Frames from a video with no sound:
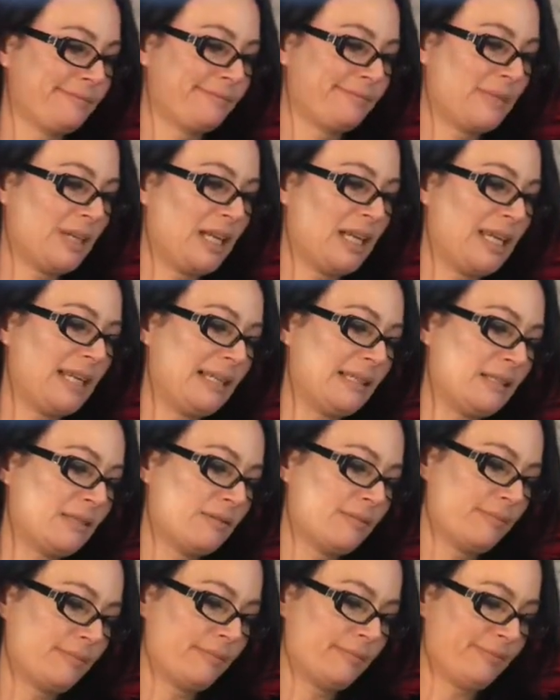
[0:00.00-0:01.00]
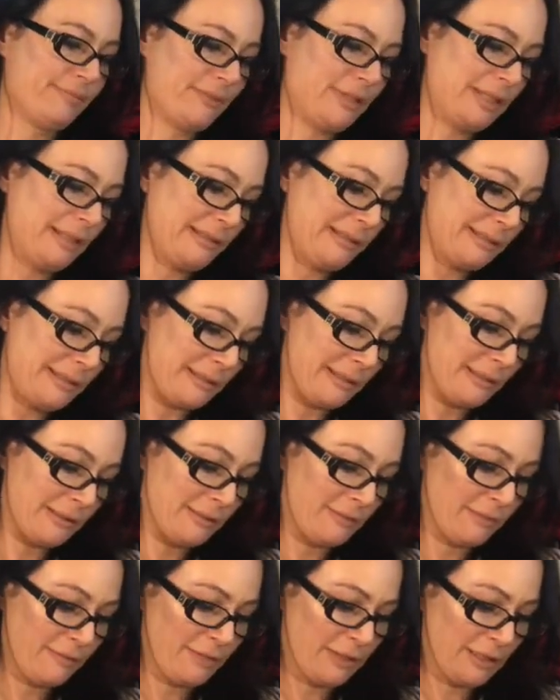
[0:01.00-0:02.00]

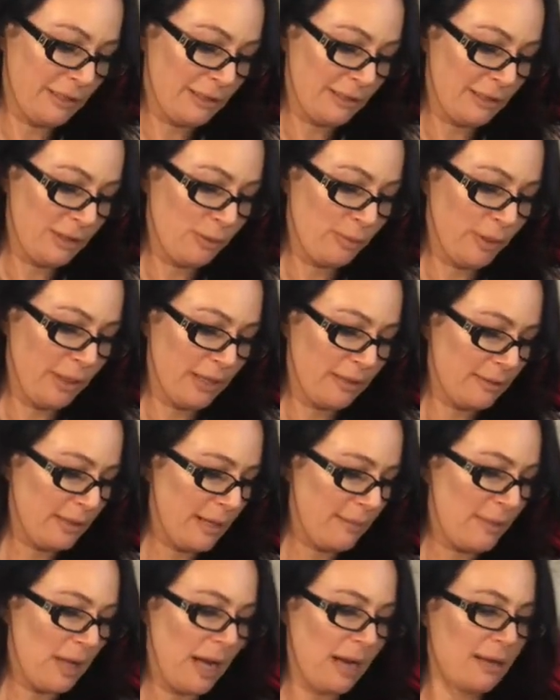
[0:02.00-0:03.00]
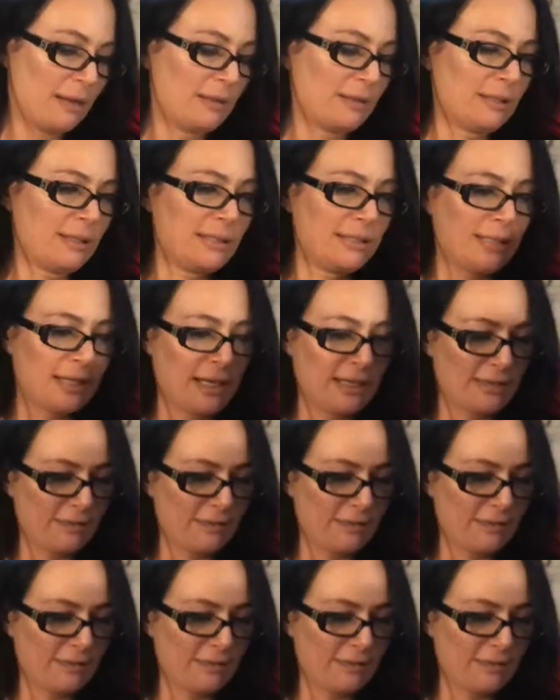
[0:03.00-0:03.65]
vintage, but I'm not going to list it as a